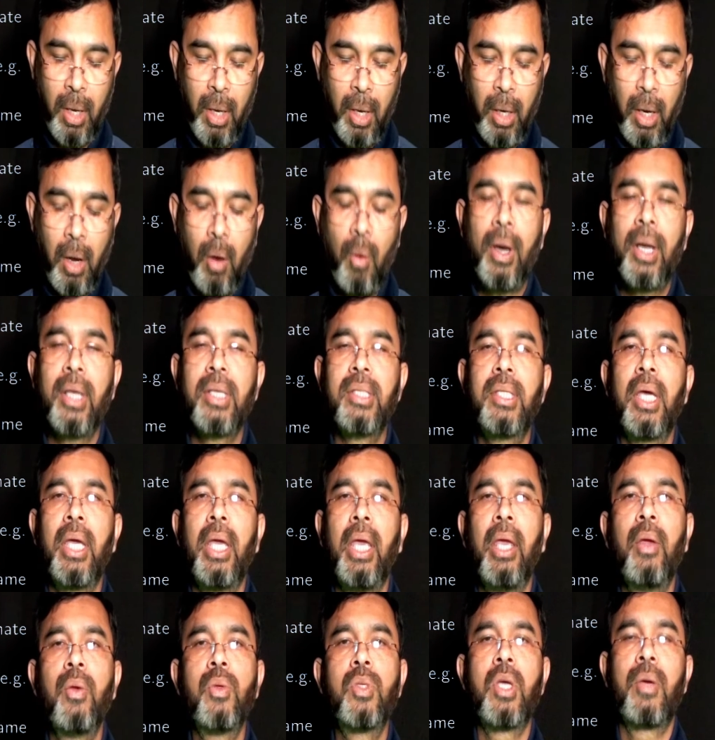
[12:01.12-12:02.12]
Now what is the
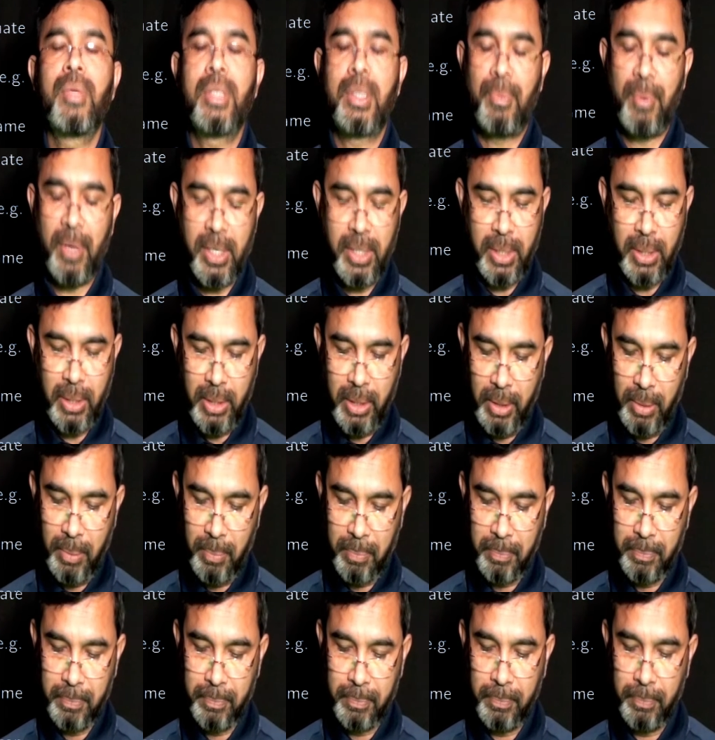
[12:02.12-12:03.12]
use of sphericity?
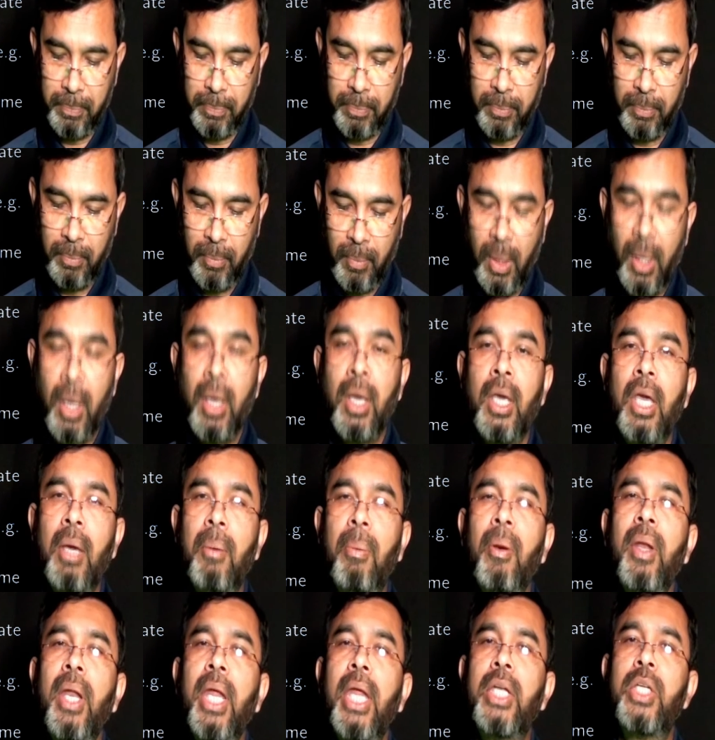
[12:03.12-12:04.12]
If
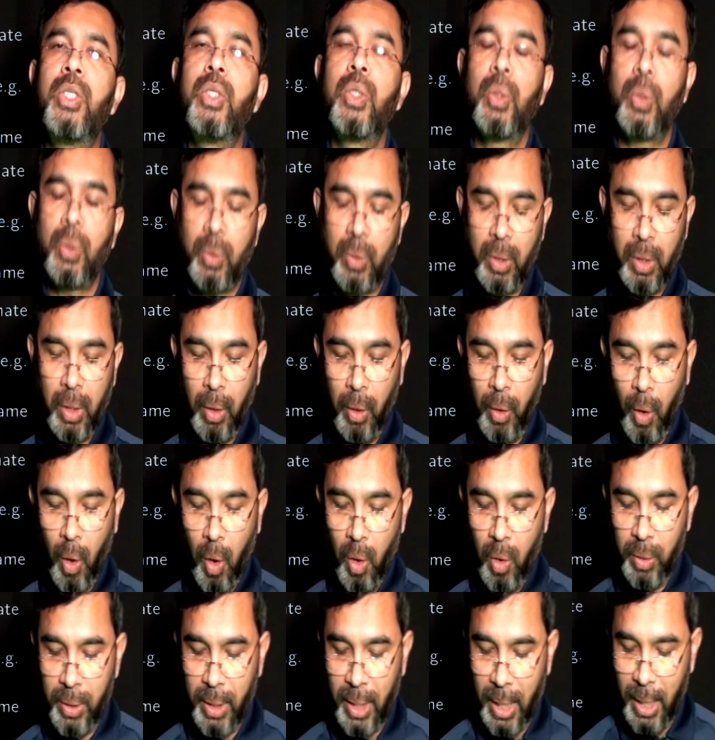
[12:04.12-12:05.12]
we need to
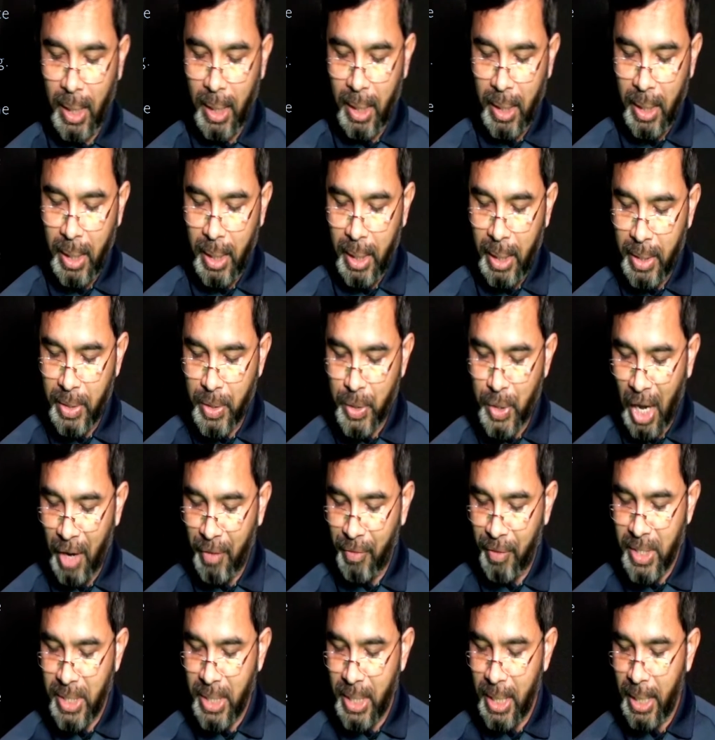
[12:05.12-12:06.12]
know the
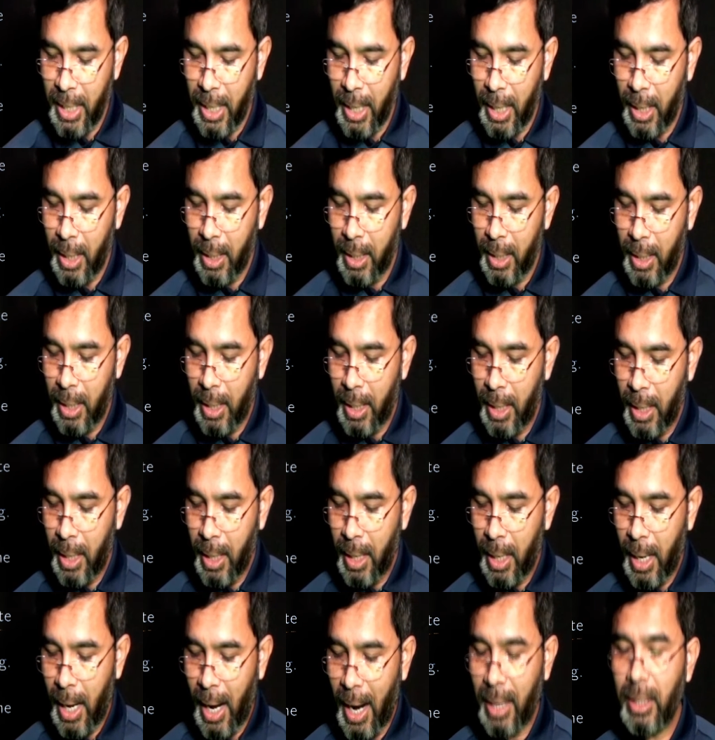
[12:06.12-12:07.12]
surface area
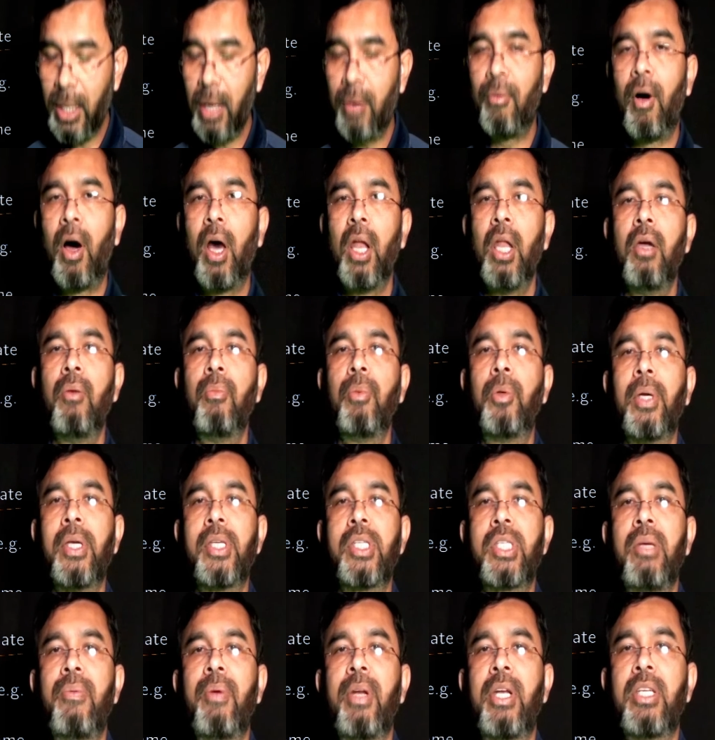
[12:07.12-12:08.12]
and the volume to
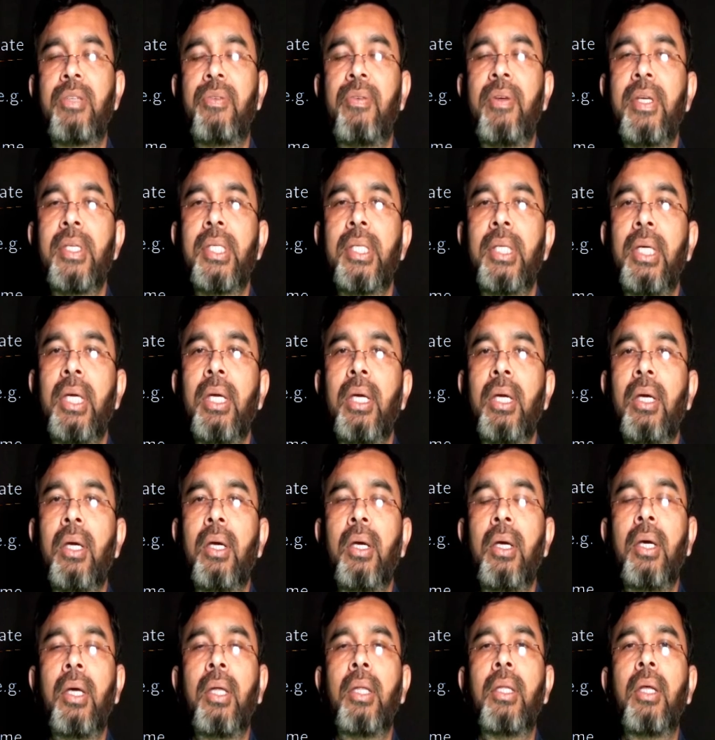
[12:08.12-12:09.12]
estimate sphericity,
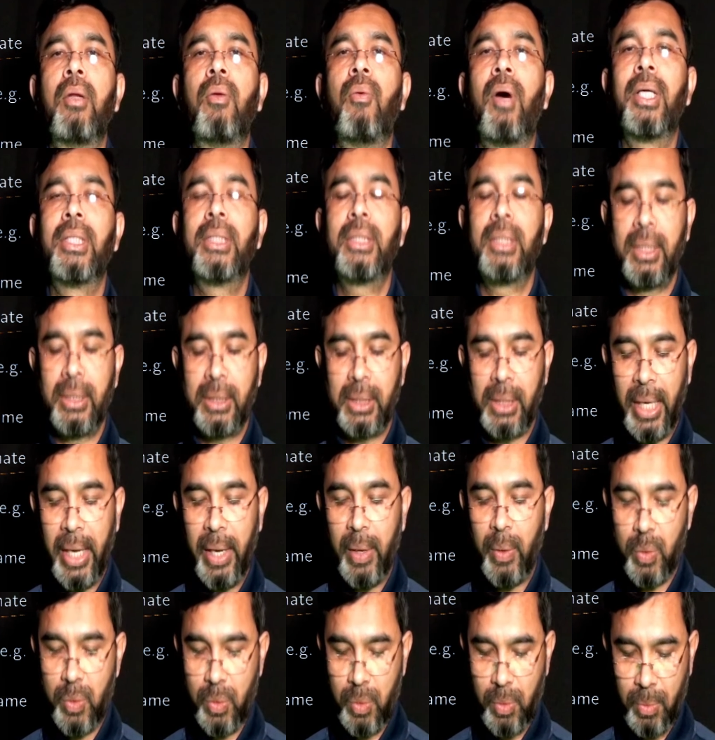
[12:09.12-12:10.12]
then what's its
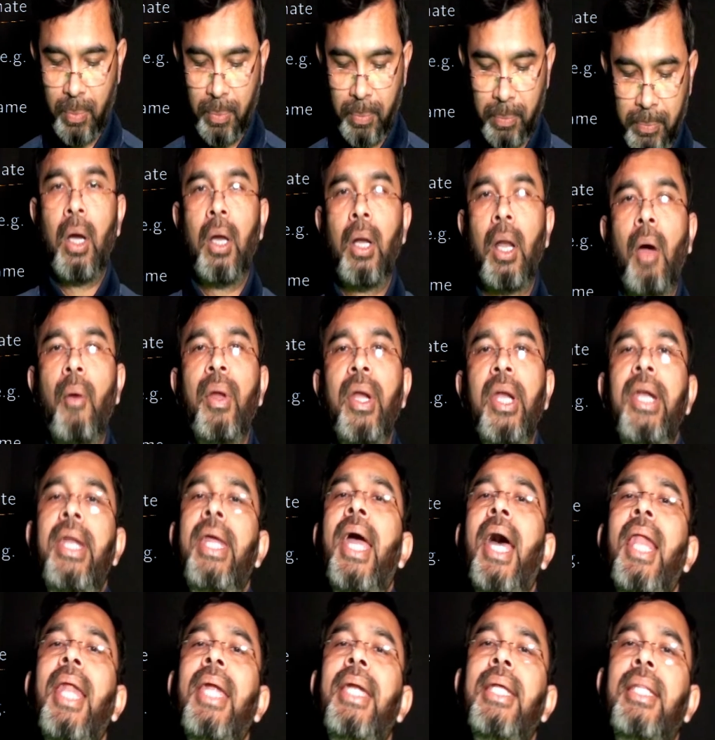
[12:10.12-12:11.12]
use? Now in
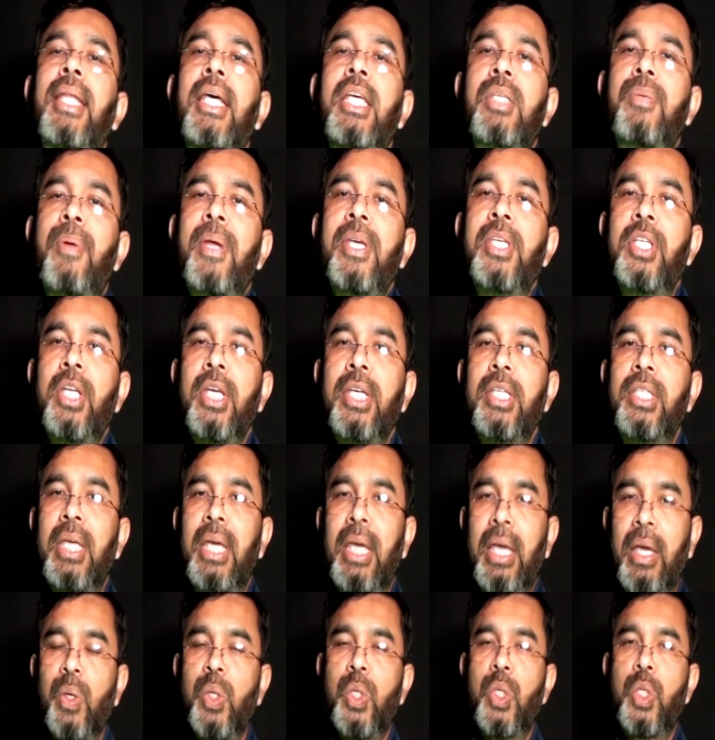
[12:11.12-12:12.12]
reality, the sphericity is
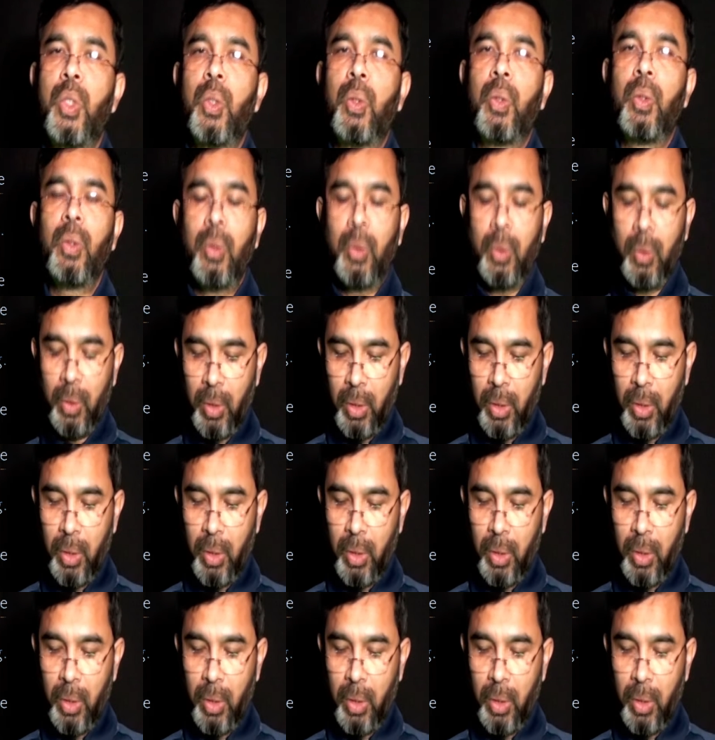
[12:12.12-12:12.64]
used to